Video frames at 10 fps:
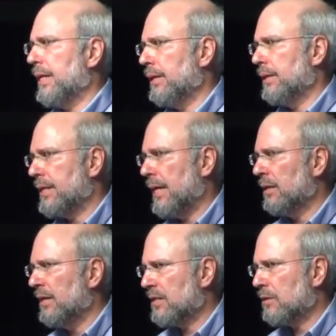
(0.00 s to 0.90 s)
And he said,
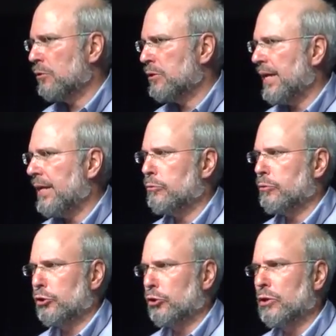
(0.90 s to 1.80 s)
unless those days
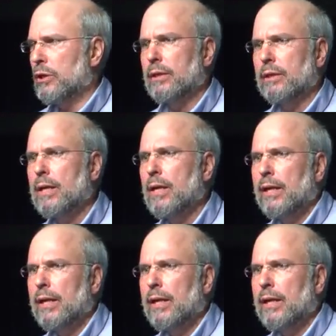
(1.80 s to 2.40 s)
were shortened,